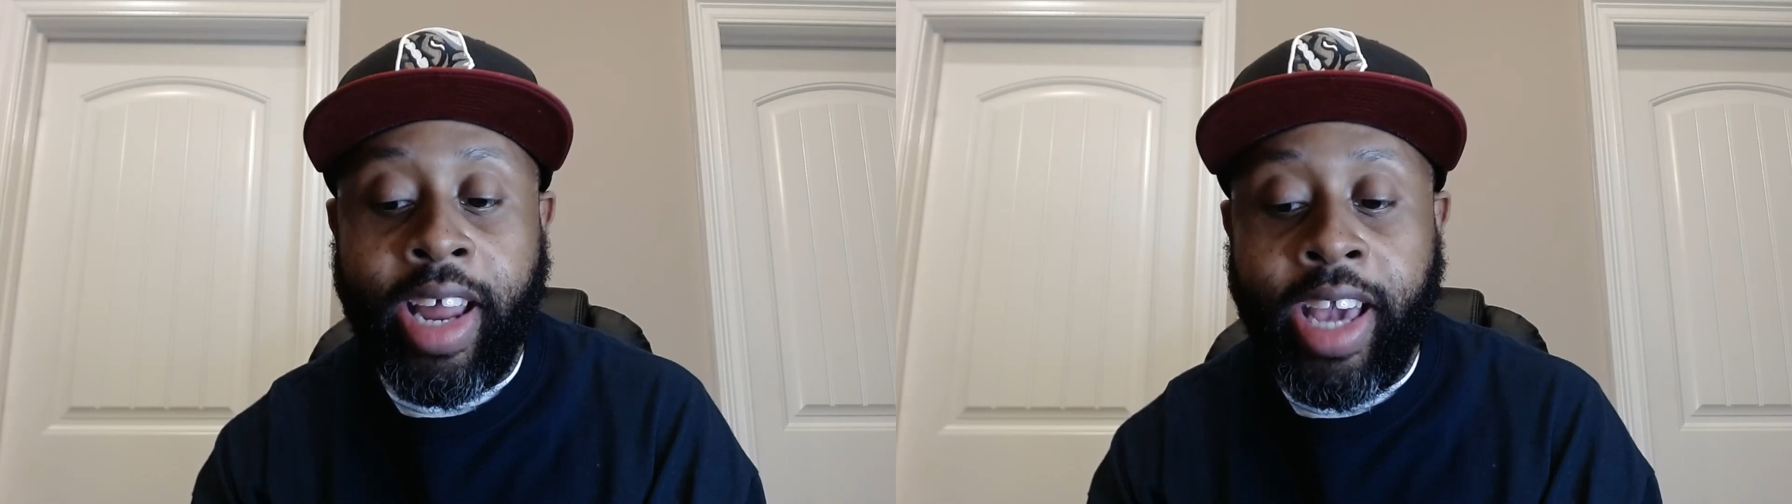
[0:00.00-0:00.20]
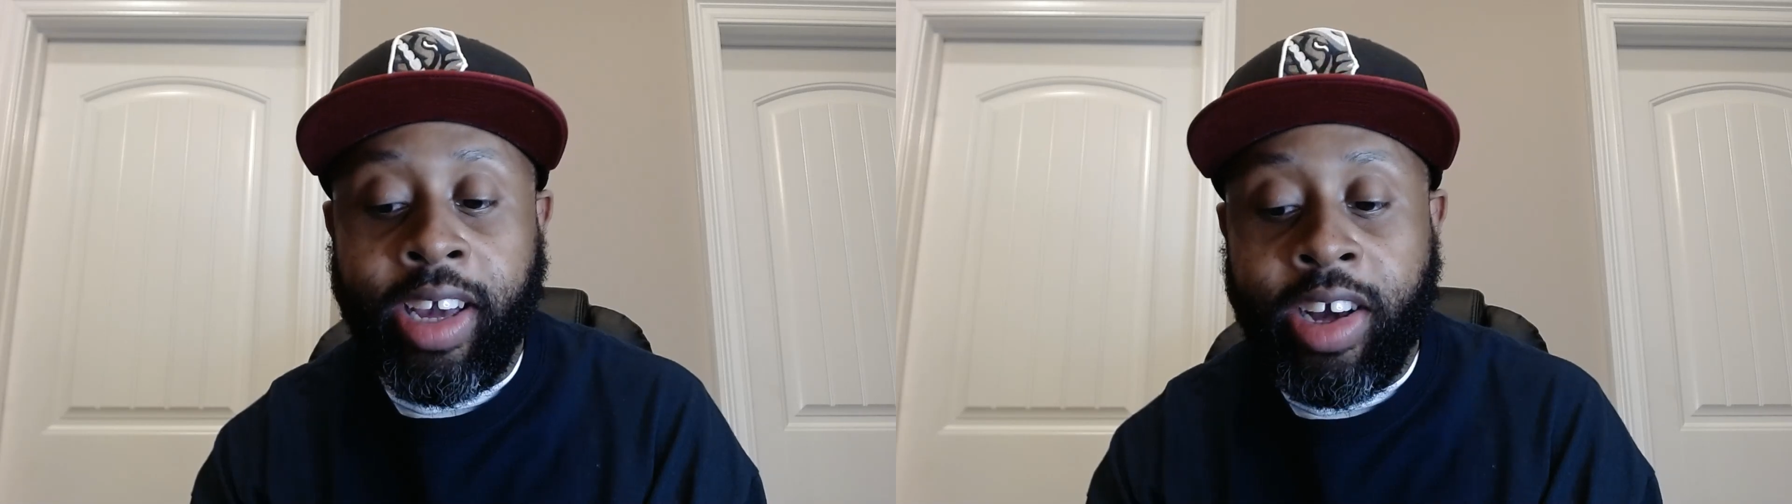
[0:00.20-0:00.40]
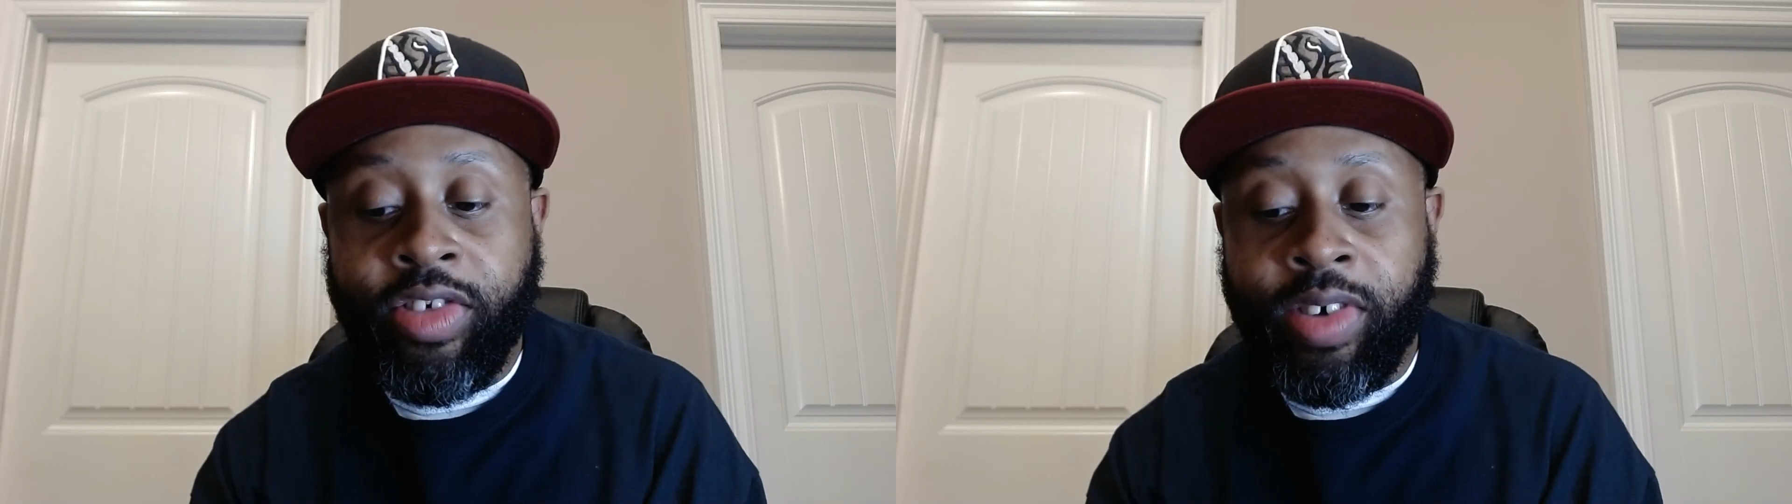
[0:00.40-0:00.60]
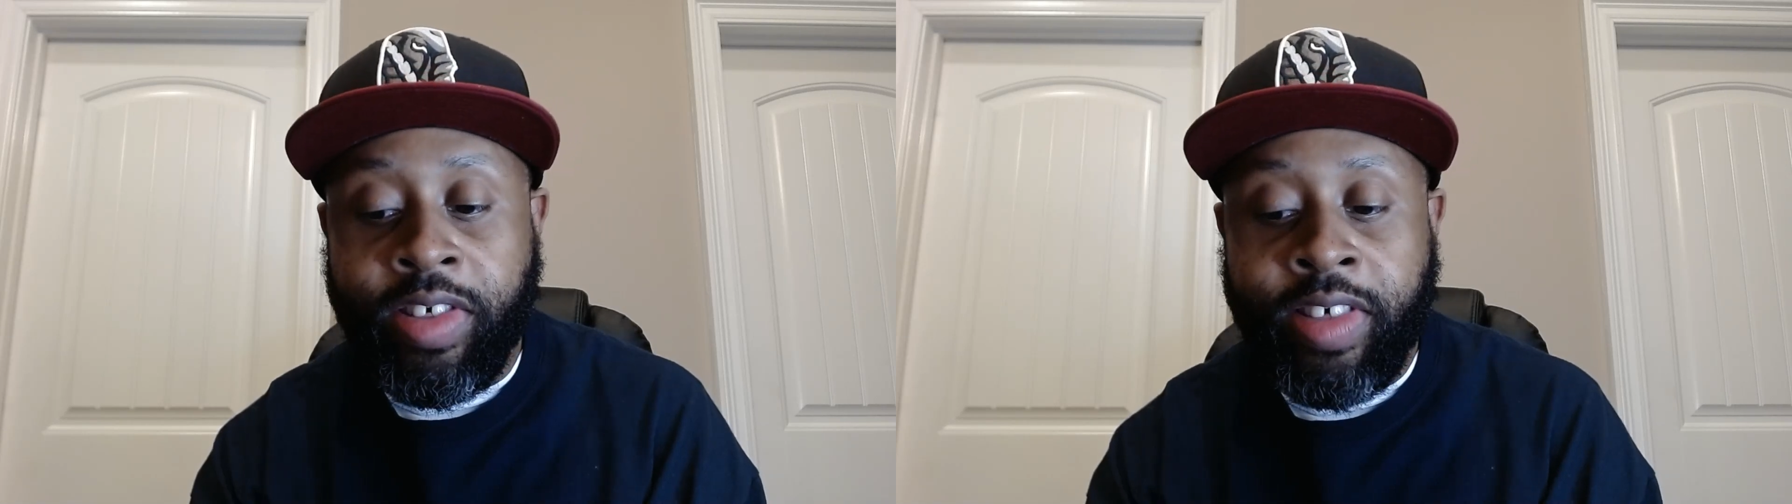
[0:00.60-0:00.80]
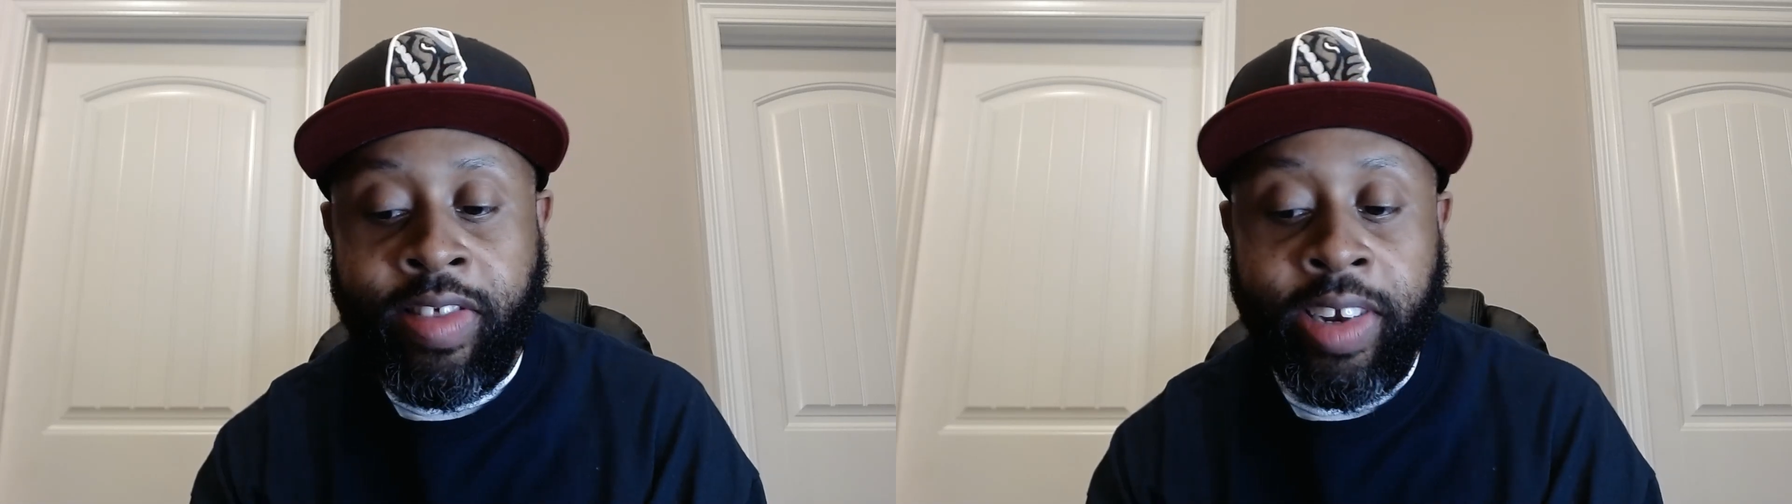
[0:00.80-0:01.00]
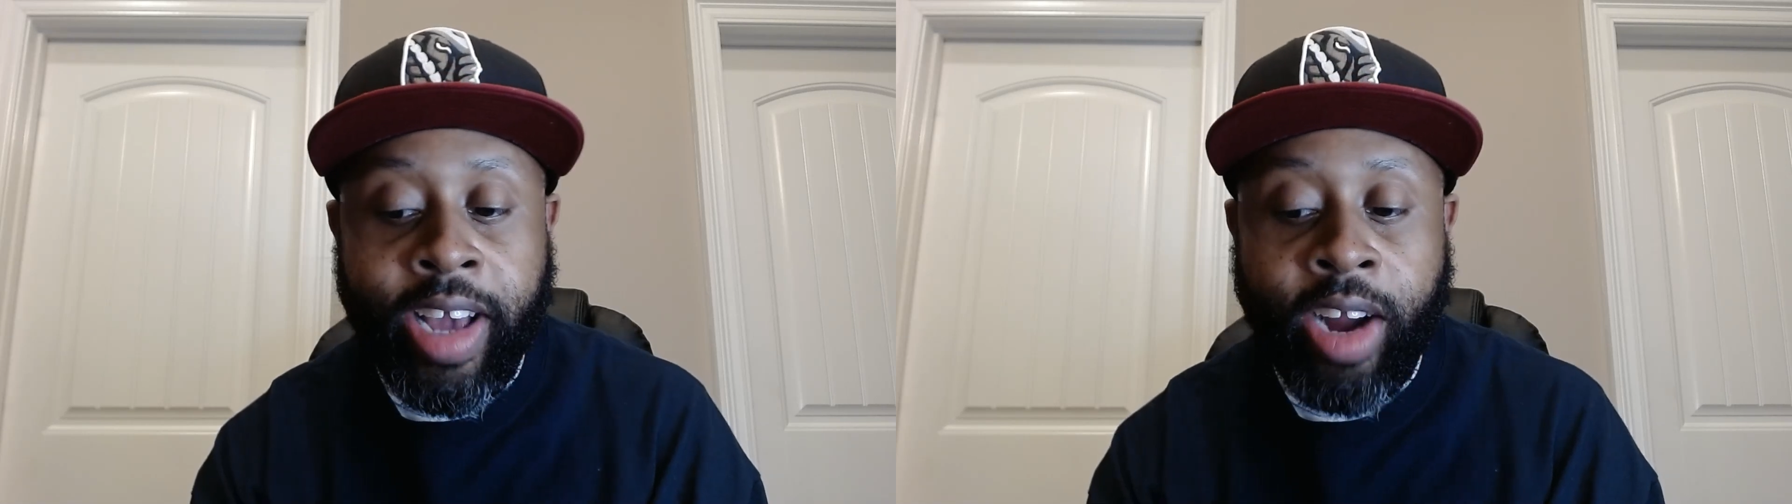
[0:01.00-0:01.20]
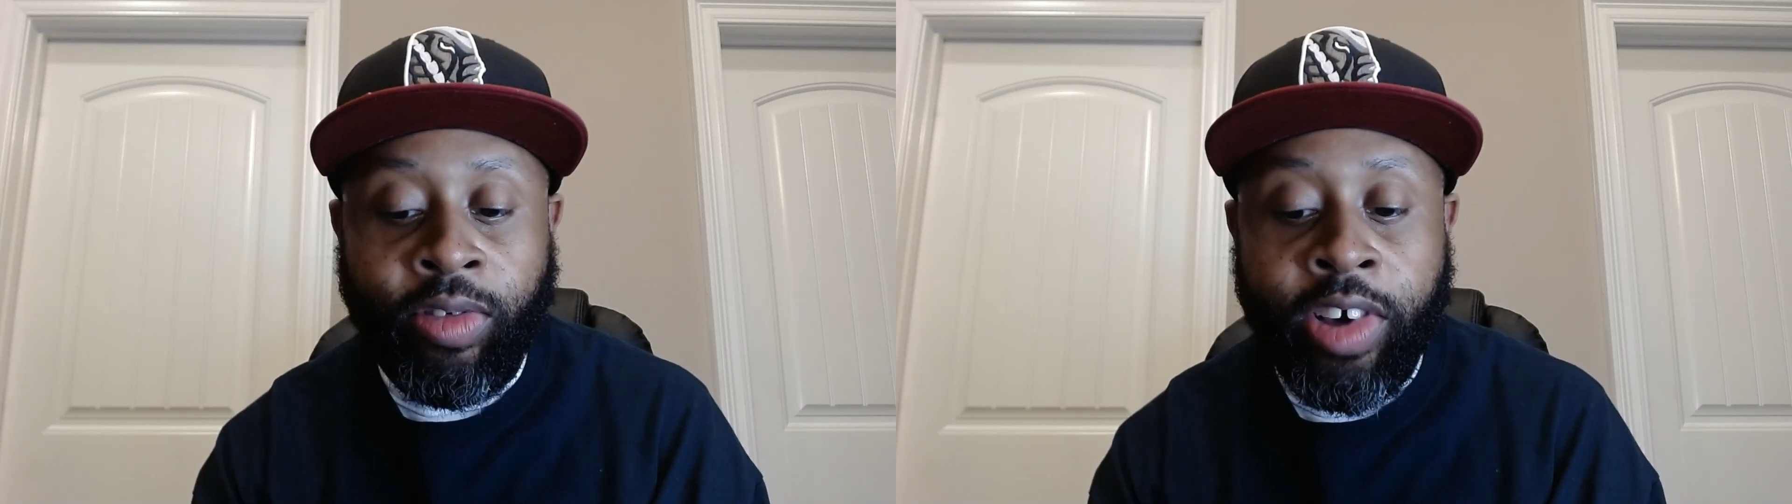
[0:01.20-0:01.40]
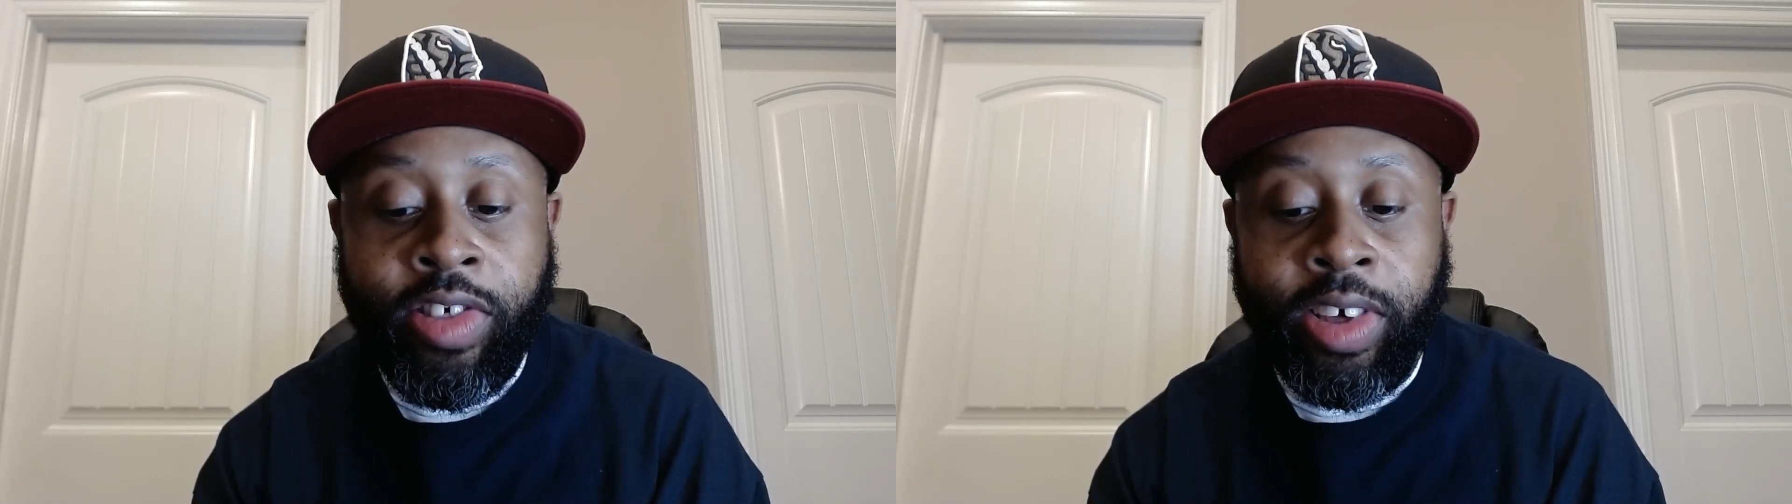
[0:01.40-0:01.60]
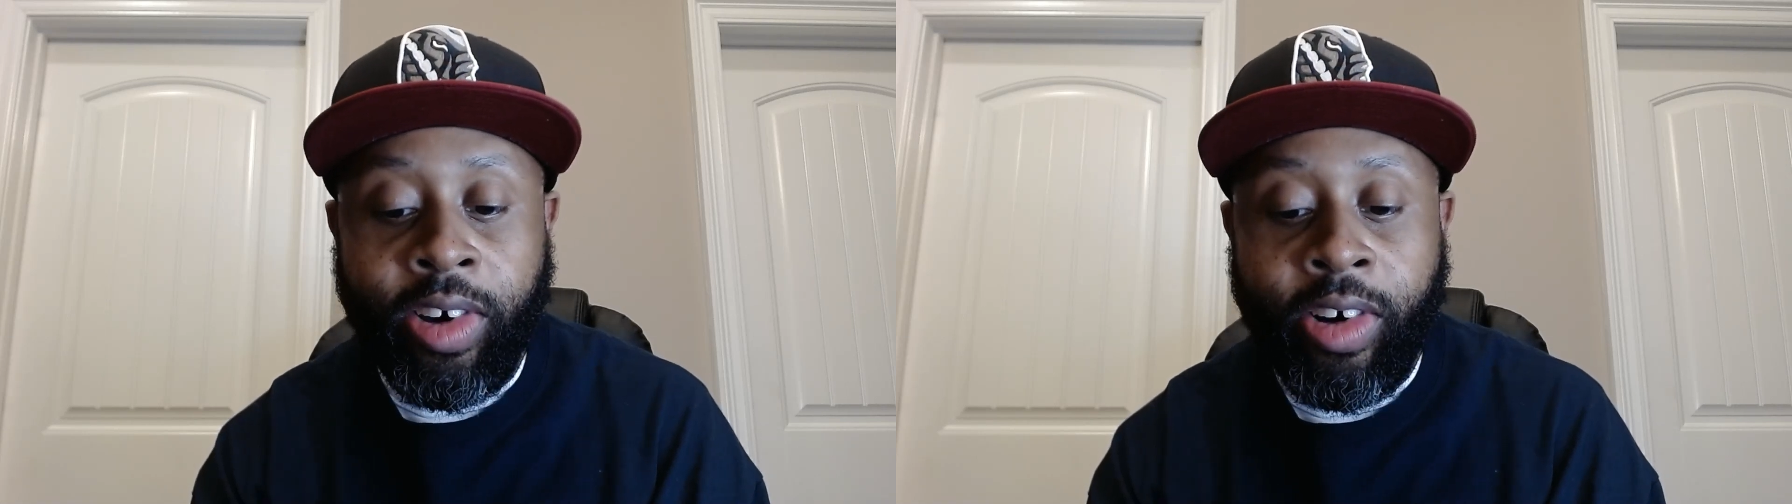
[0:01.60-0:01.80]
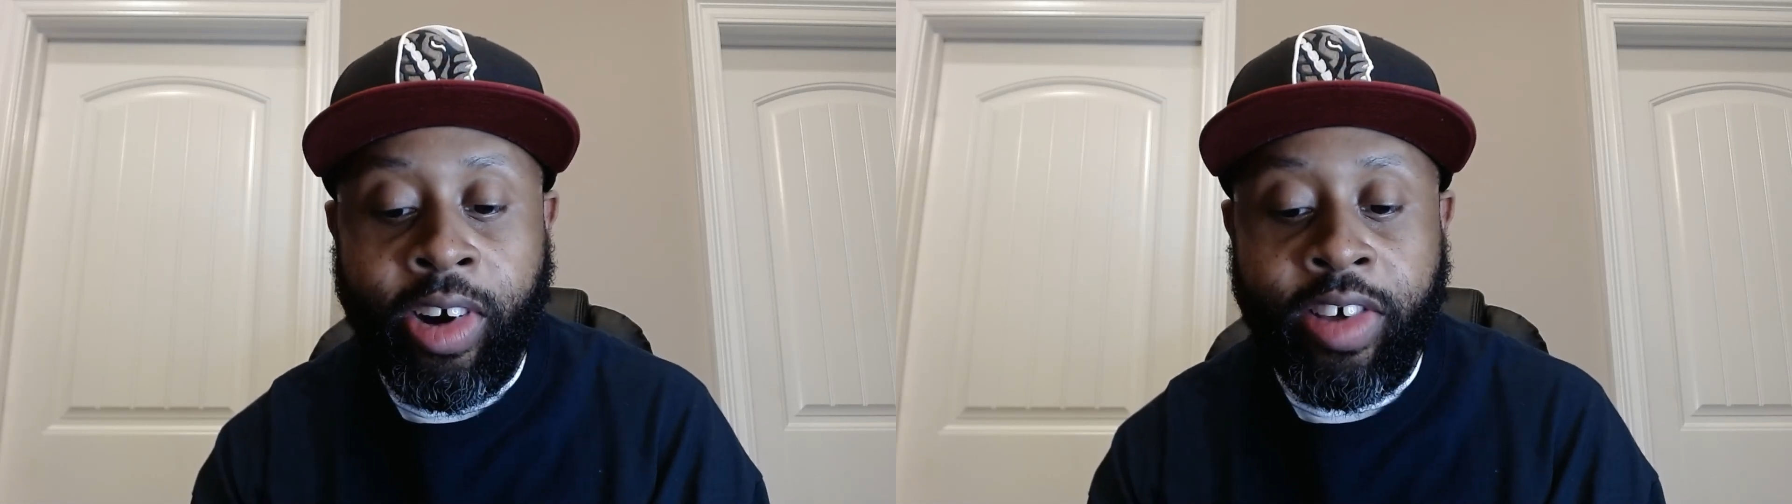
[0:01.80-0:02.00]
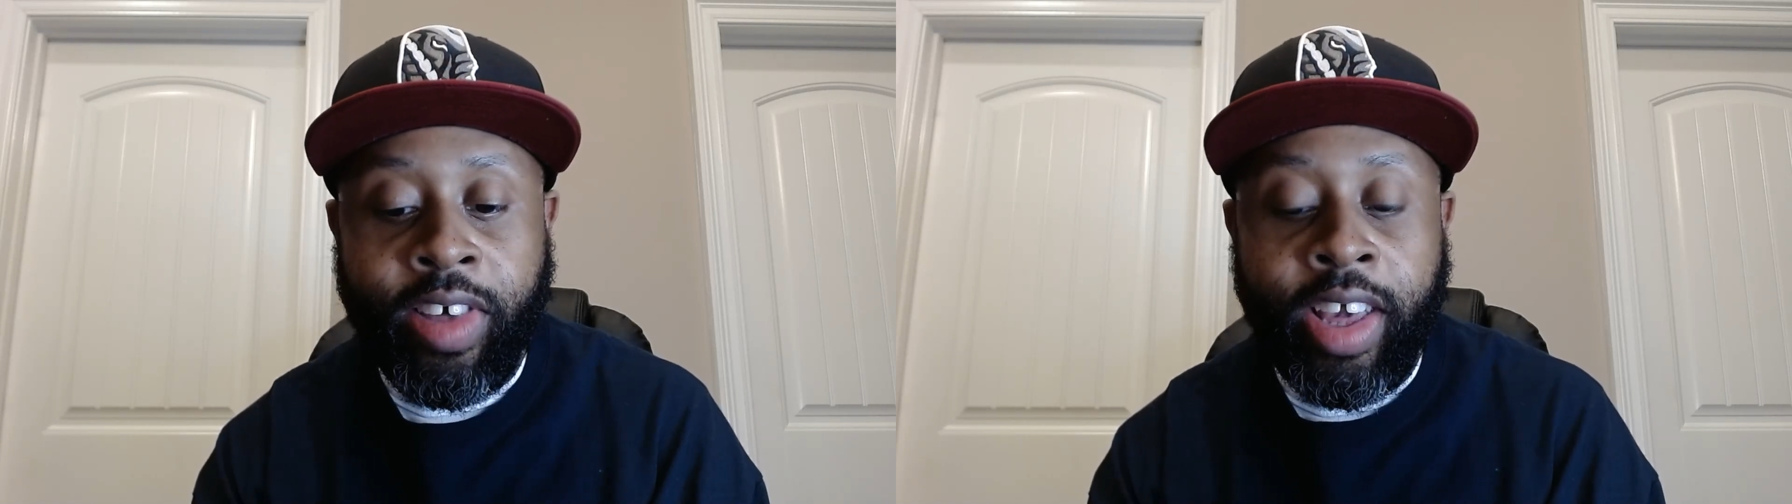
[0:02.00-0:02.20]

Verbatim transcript: 869 rushing yards